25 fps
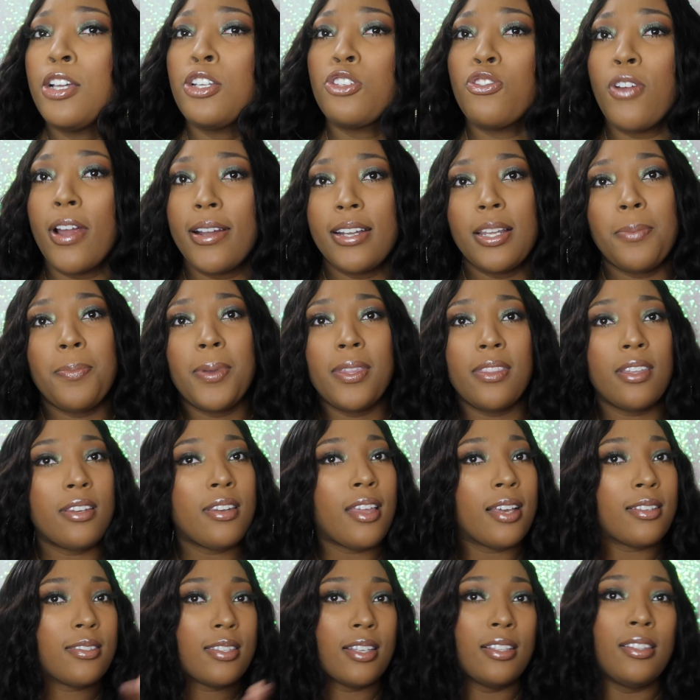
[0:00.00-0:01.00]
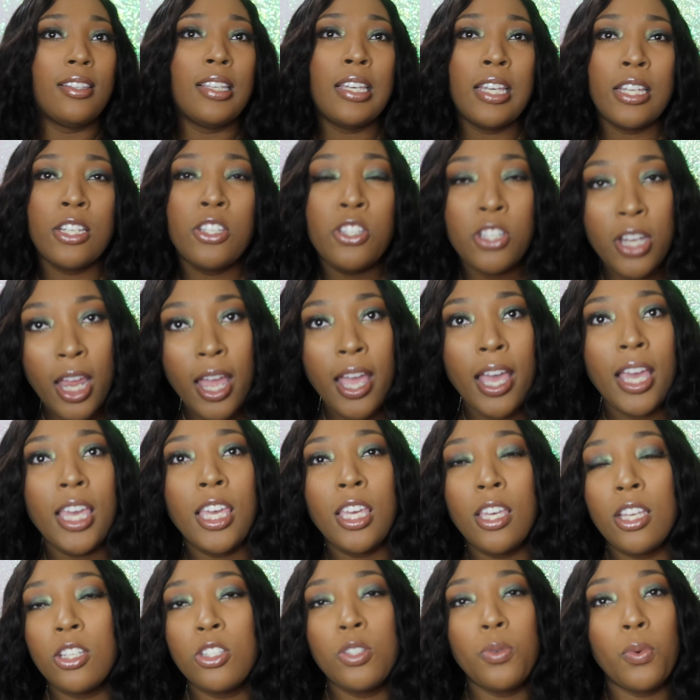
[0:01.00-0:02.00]
trying to be the next Aaliyah J,
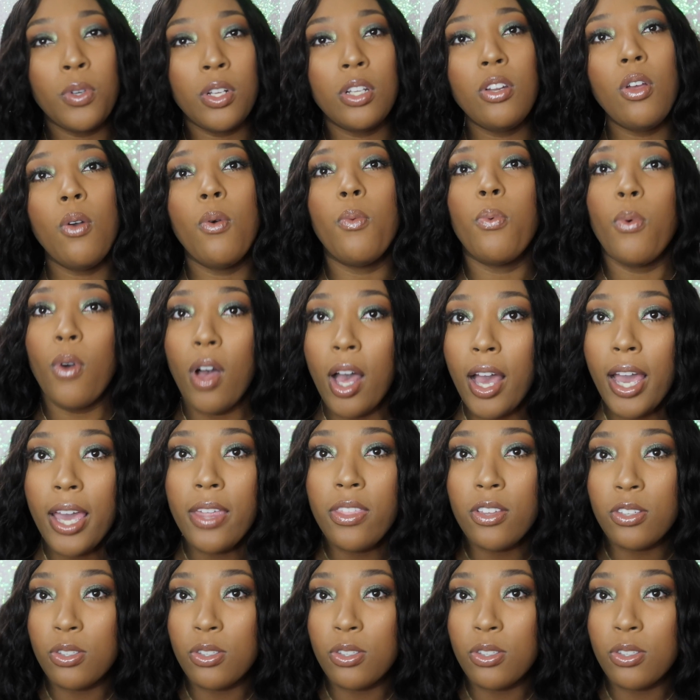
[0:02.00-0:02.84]
because you want to know why?